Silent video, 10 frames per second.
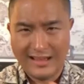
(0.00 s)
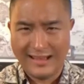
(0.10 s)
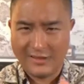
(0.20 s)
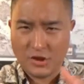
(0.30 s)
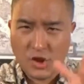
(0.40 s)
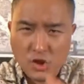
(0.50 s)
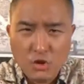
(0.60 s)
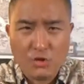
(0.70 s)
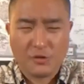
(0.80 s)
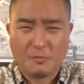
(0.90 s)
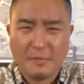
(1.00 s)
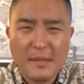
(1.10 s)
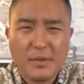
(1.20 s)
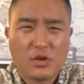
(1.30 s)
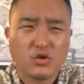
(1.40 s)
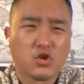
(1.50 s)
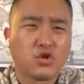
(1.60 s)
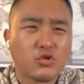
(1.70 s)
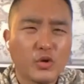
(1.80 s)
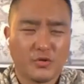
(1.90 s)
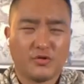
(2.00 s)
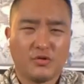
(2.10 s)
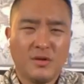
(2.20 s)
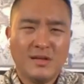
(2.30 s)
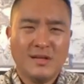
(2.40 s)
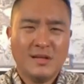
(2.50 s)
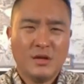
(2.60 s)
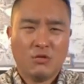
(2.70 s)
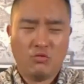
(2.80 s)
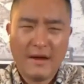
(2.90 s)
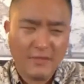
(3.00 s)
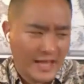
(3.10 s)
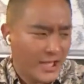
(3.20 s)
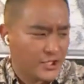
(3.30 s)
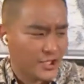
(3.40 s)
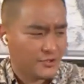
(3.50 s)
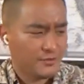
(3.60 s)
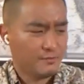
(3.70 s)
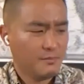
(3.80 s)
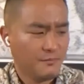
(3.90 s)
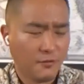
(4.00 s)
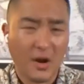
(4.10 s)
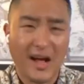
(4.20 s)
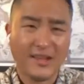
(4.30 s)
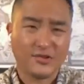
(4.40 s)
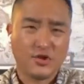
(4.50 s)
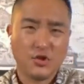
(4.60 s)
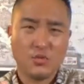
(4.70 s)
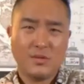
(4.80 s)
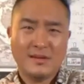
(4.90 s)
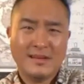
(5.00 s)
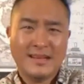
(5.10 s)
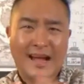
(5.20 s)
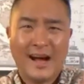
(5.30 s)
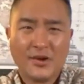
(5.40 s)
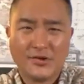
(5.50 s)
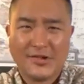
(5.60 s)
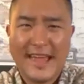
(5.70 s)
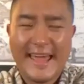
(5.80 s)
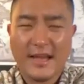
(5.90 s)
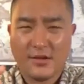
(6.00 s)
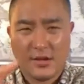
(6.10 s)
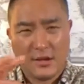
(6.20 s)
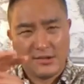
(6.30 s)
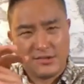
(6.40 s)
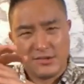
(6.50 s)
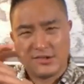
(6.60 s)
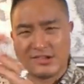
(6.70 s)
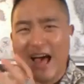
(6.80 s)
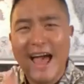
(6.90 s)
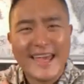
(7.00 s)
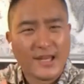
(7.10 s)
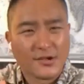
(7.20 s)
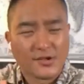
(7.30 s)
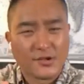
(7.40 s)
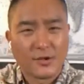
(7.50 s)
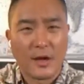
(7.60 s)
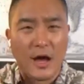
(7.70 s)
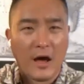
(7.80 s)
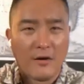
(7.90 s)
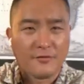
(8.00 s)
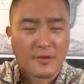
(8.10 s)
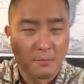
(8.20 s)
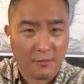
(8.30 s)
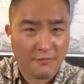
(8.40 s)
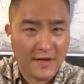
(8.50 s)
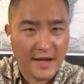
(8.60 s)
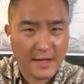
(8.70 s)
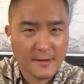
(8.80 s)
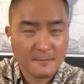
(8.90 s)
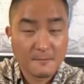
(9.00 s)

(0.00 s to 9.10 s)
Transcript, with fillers: uh, truths, biblical truths, revelations for us to understand the science of the prophetic,